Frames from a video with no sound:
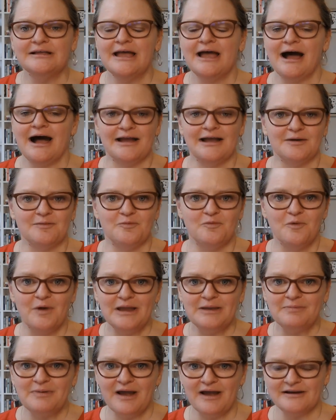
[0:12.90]
I am way
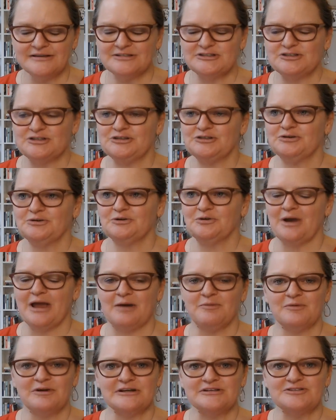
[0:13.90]
past due, and
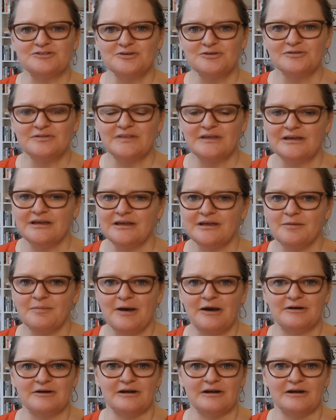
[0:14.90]
when I started thinking about it,